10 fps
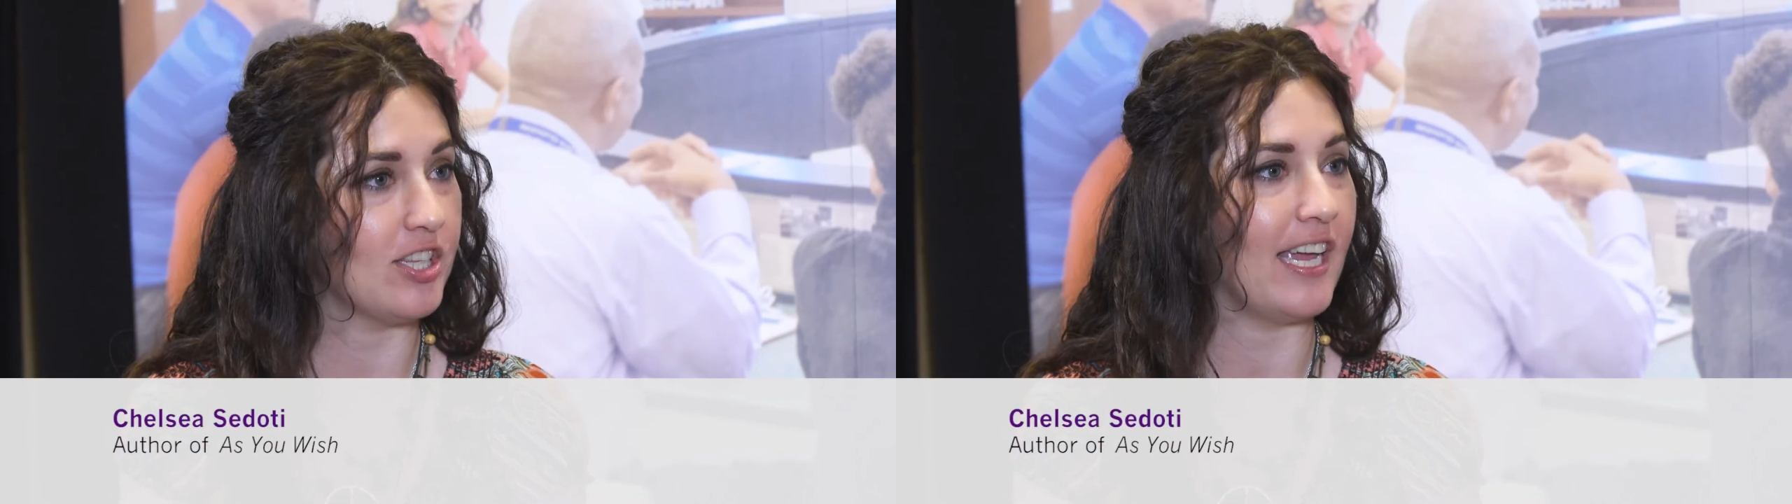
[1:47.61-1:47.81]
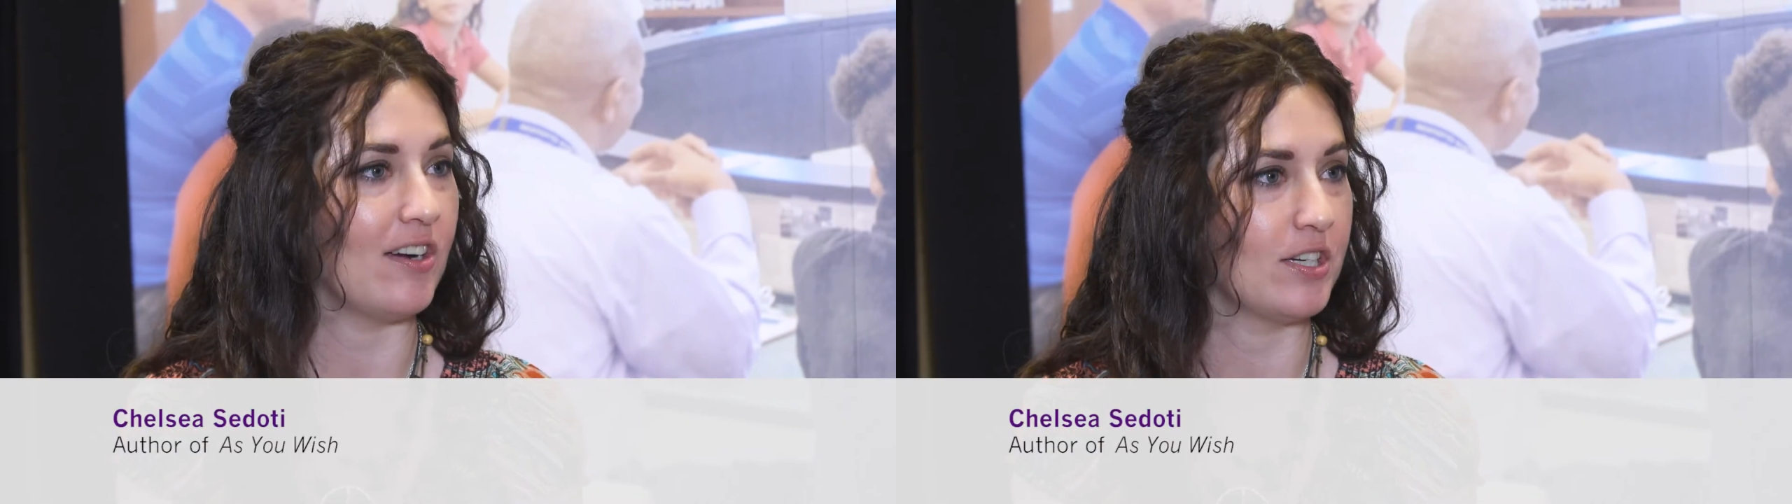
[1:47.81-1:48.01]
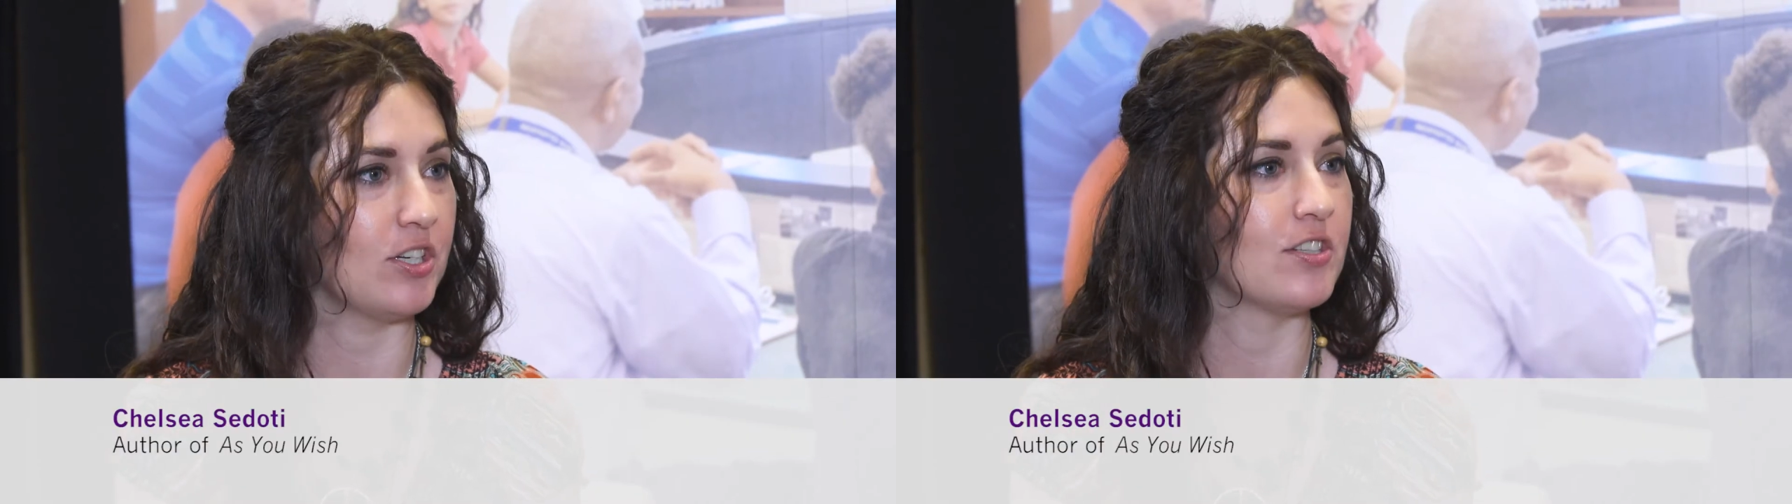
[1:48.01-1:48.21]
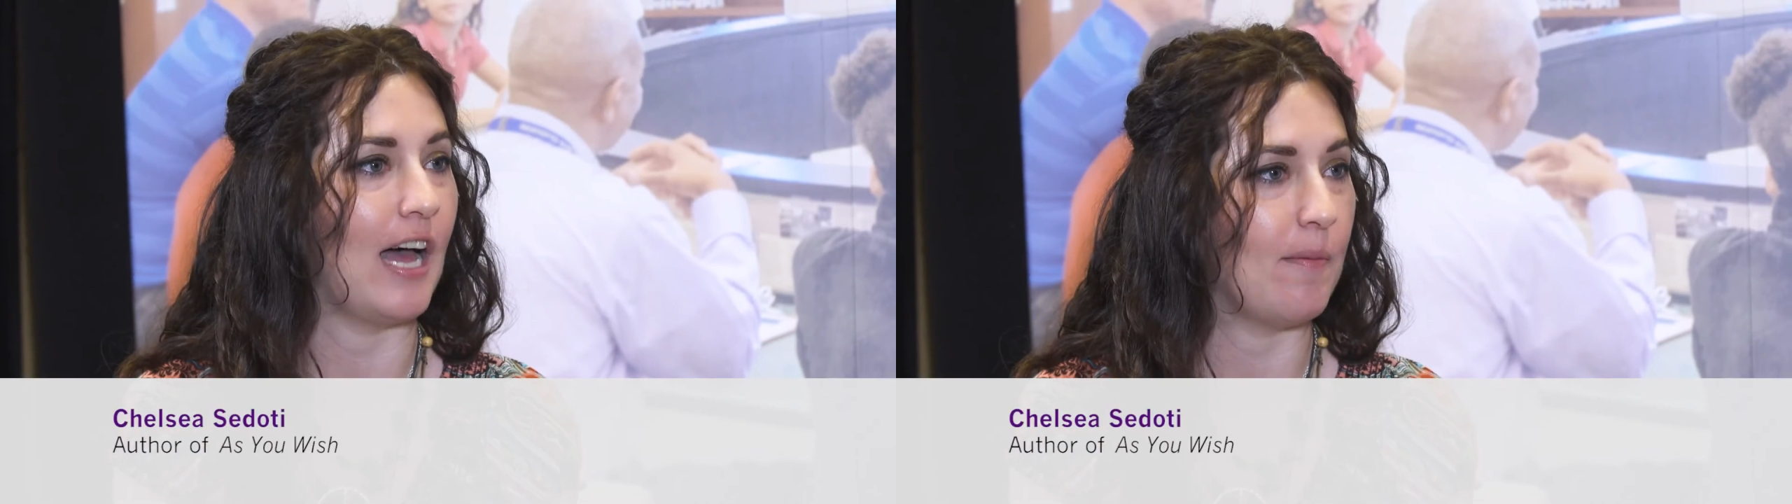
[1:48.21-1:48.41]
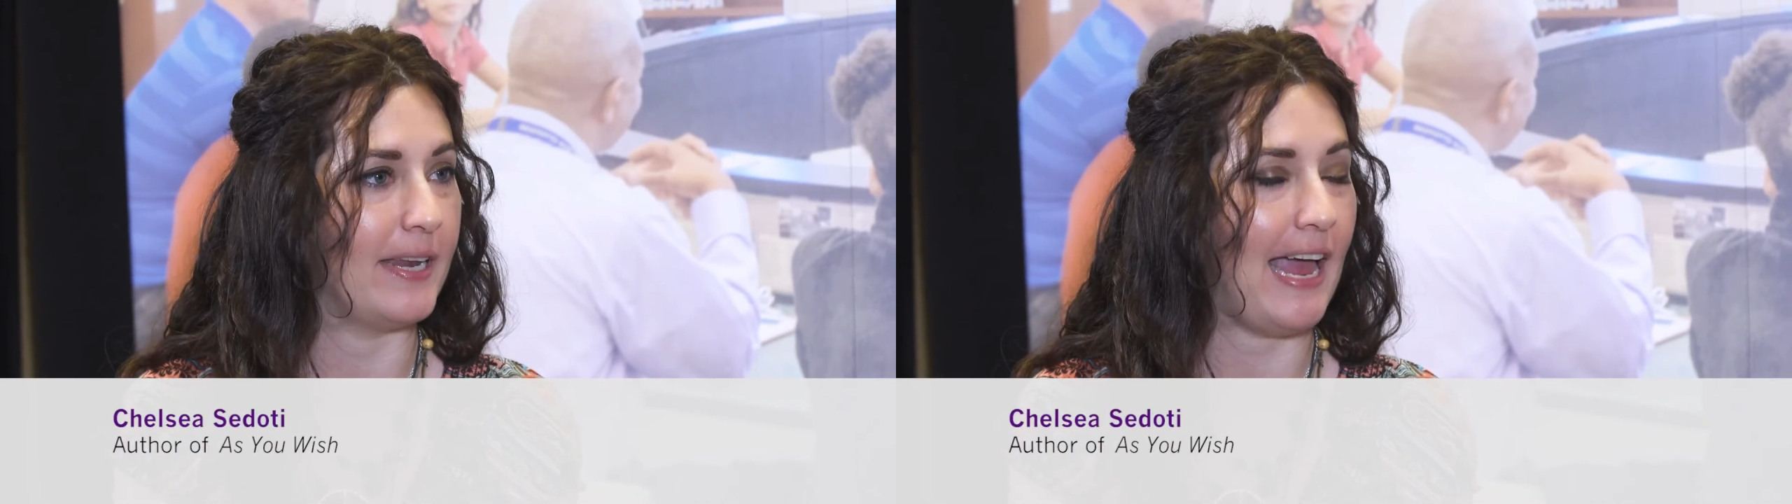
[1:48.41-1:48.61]
the characters
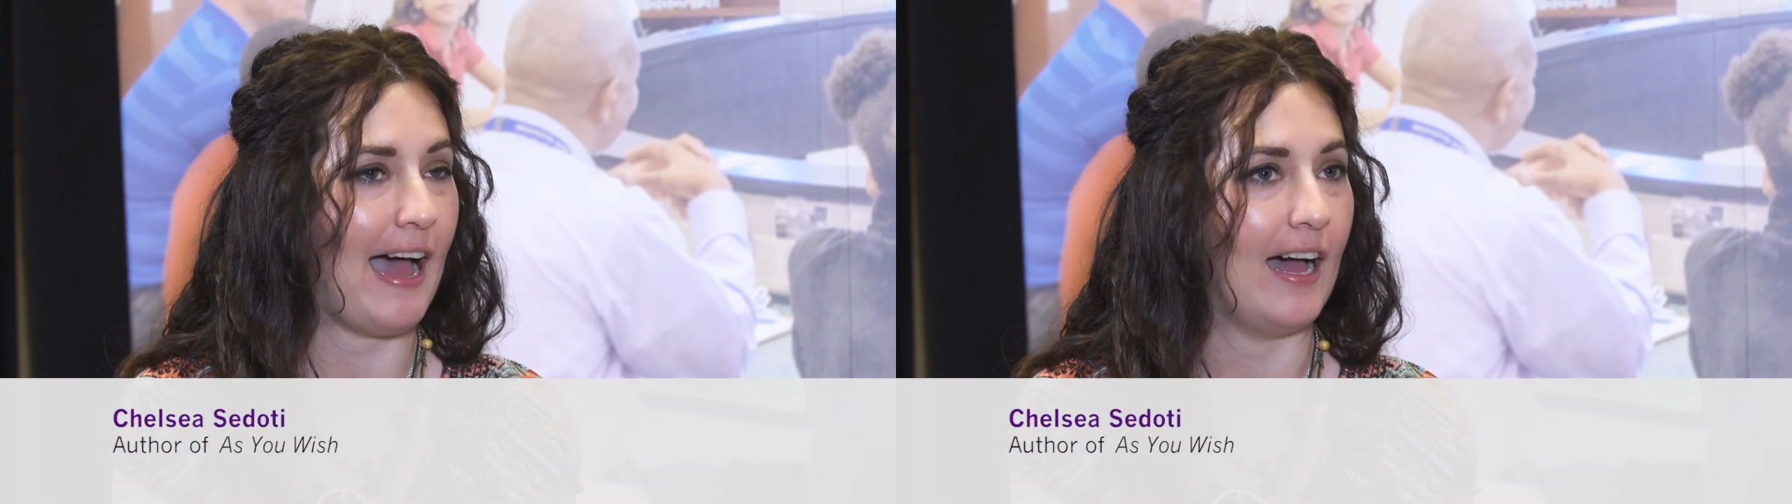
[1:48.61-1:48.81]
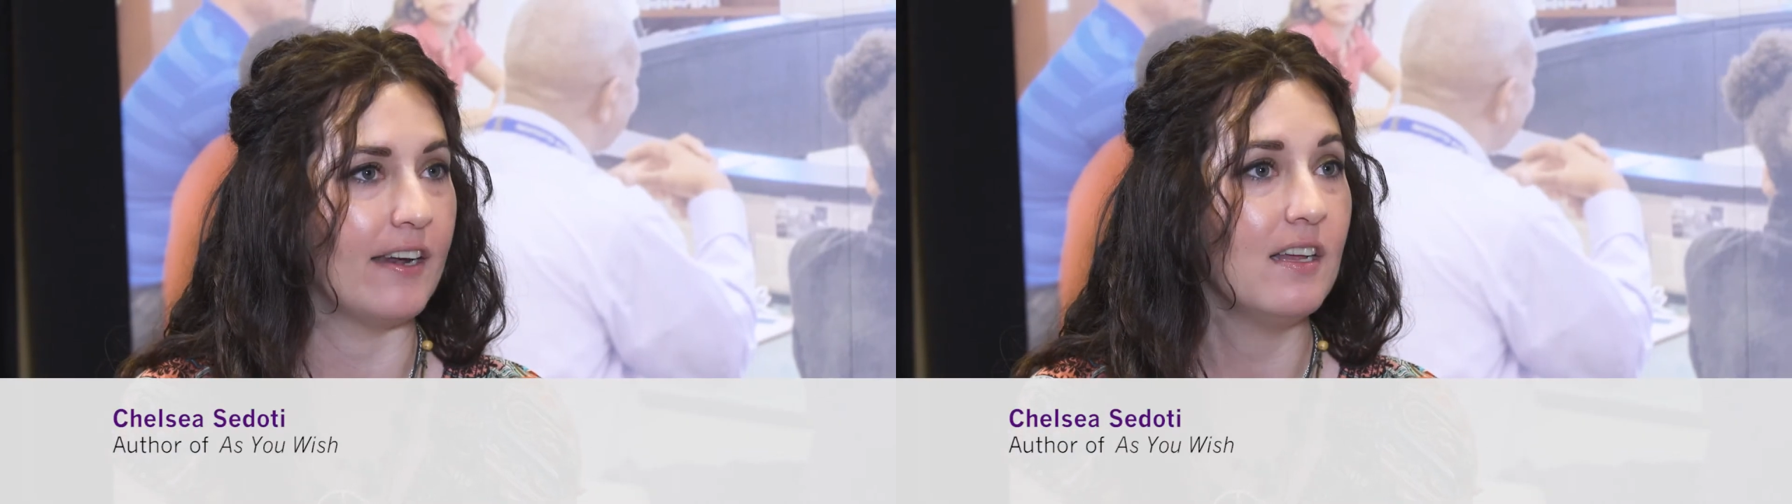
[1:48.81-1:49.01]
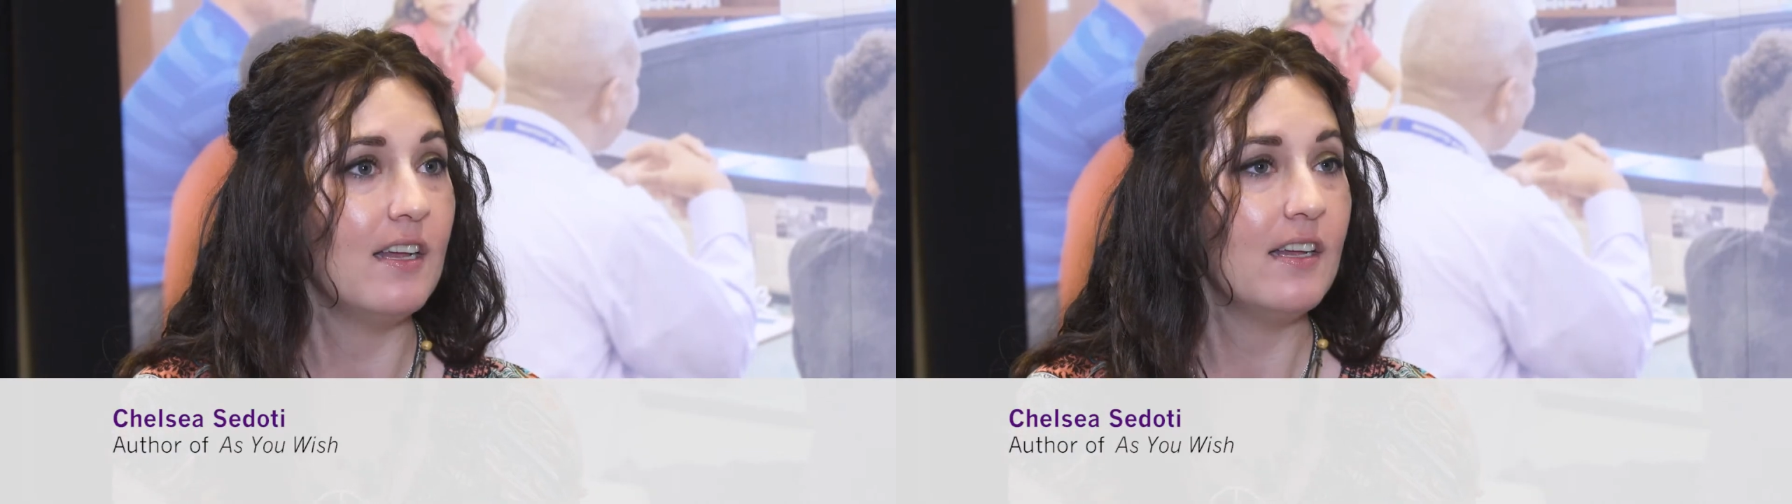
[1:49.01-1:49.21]
up and had